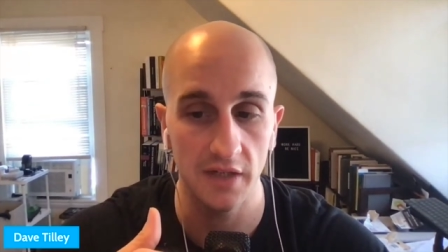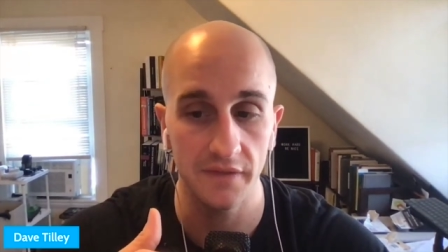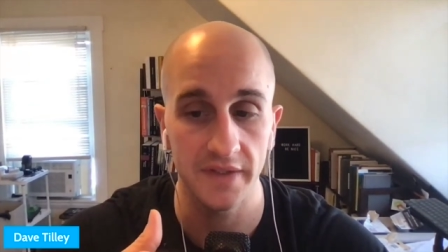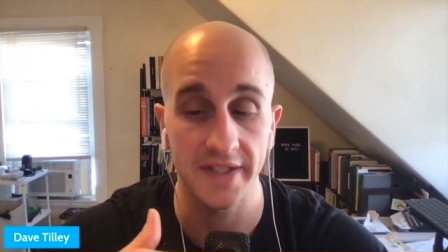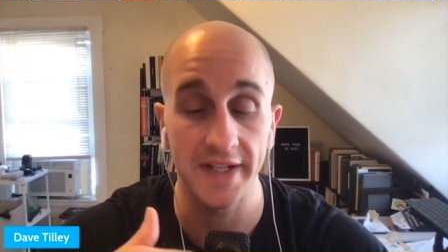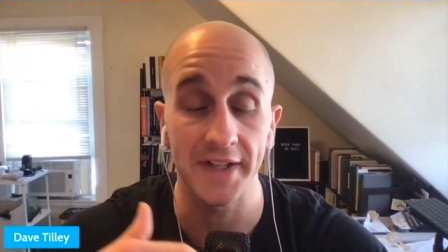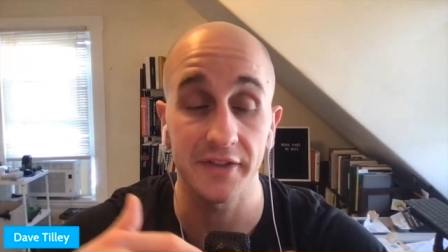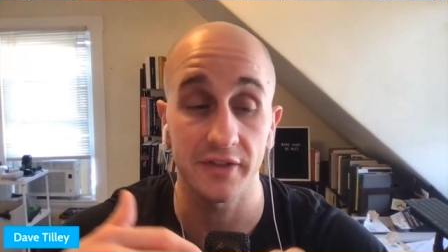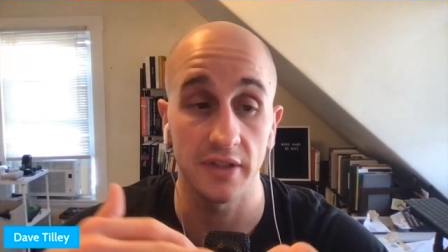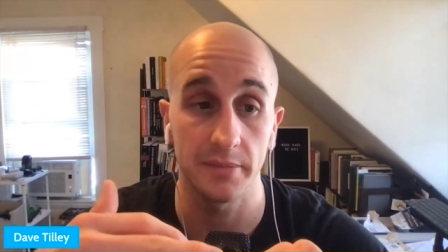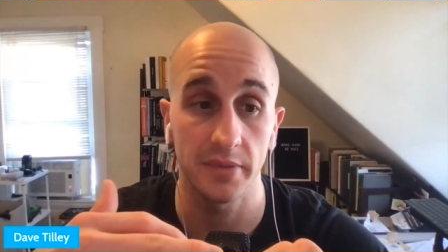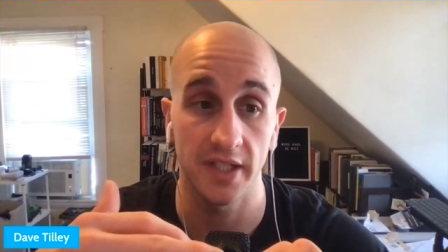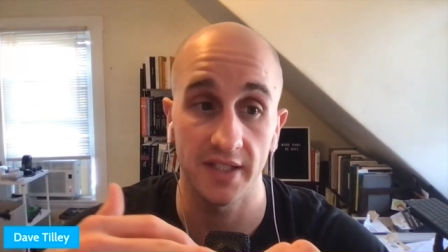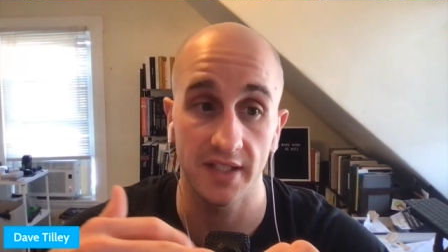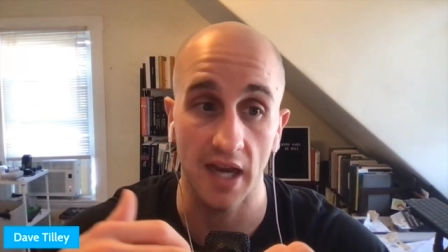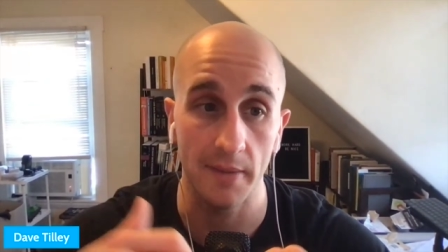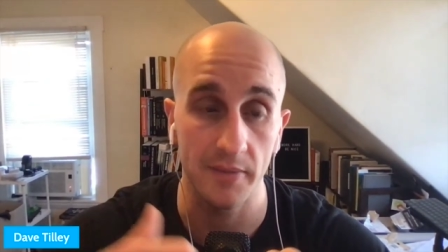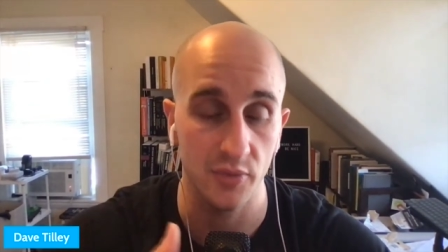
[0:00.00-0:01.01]
intentionally plan
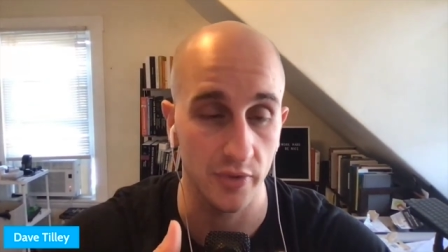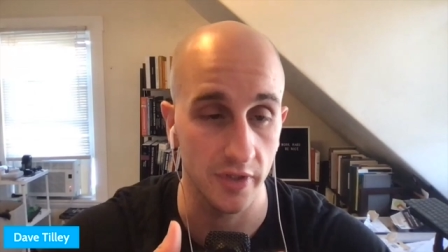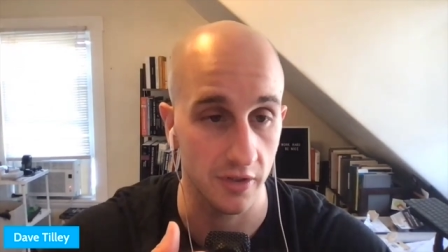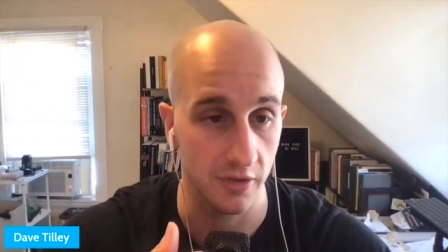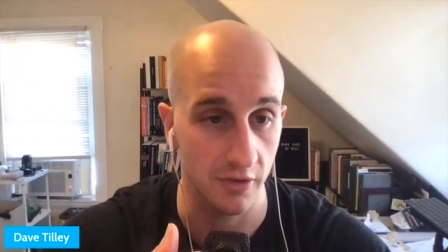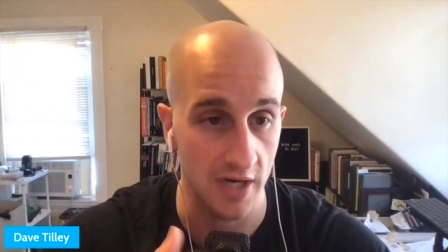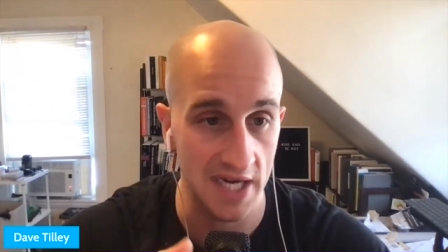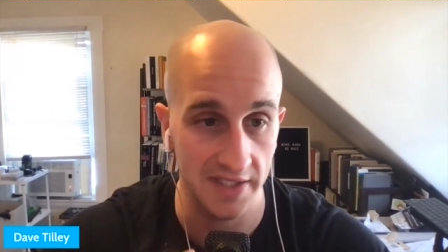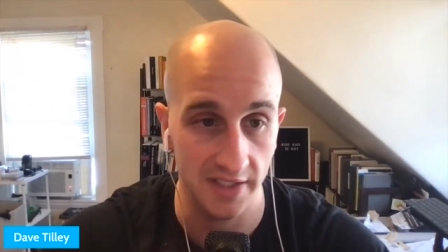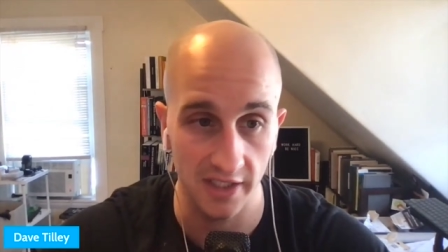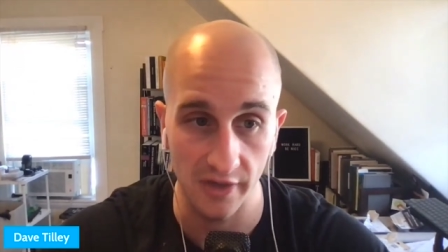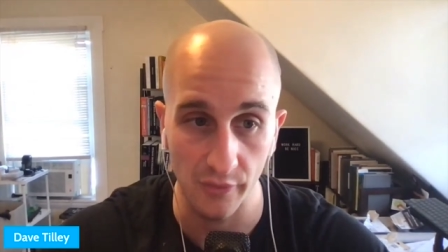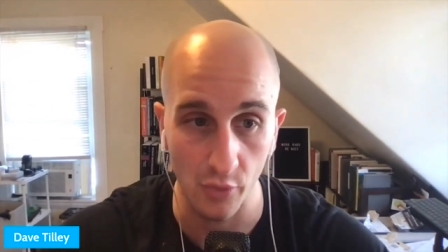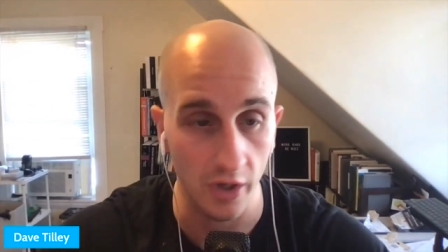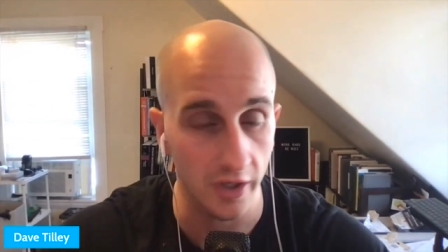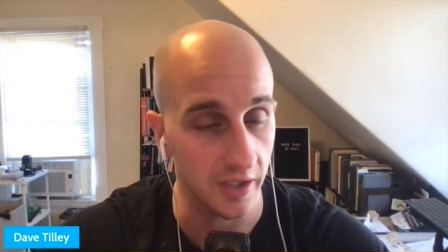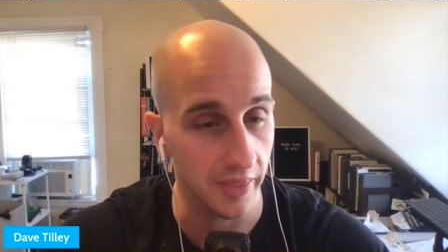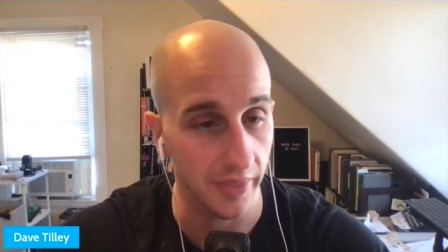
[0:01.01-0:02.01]
times where you're grinding and
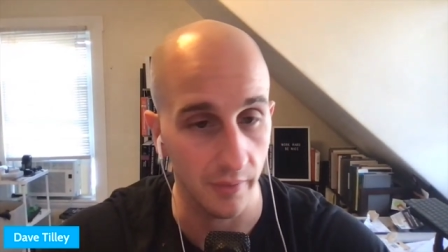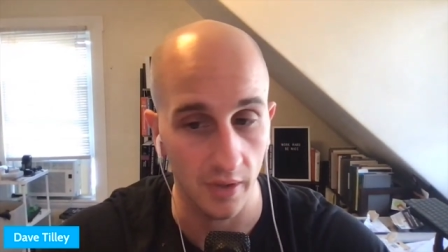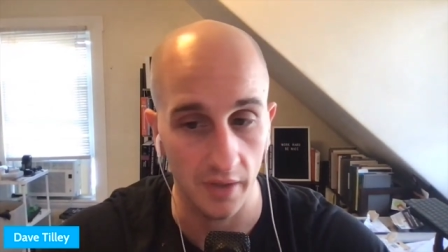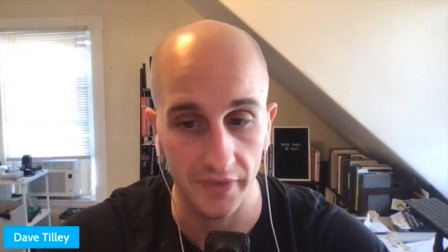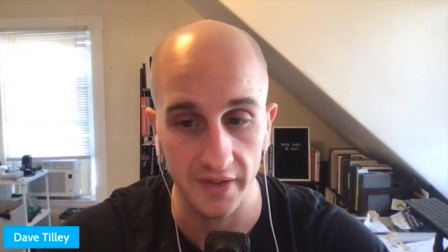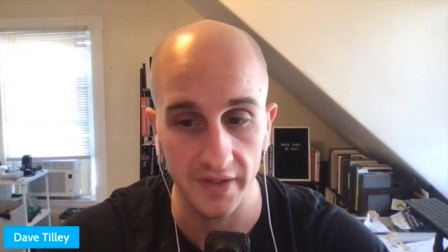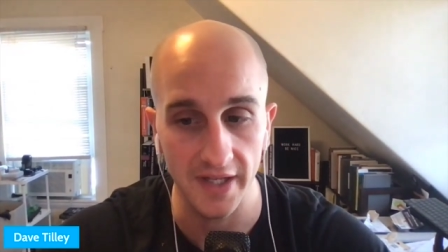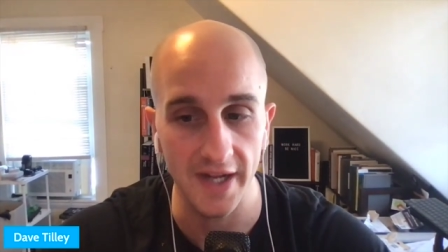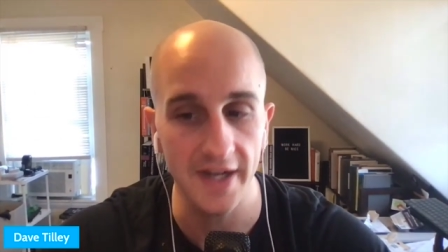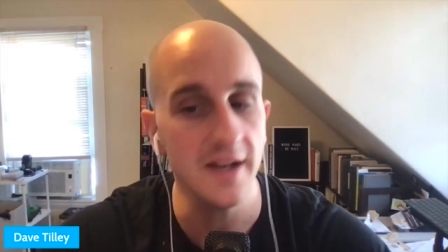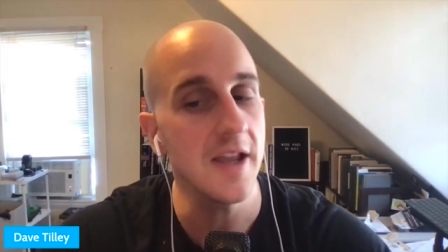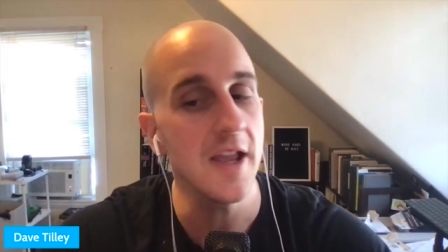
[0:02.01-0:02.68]
working throughout the day,